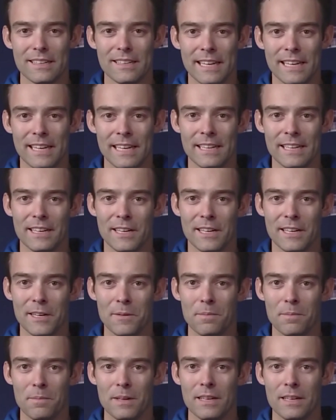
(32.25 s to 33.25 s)
And
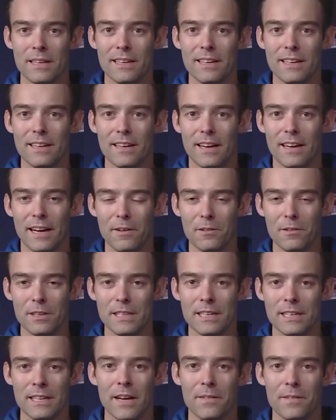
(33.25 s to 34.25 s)
um, I really
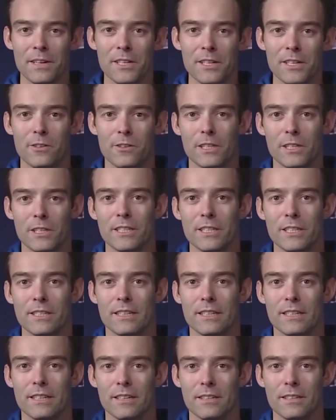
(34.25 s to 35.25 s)
didn't have an introduction to,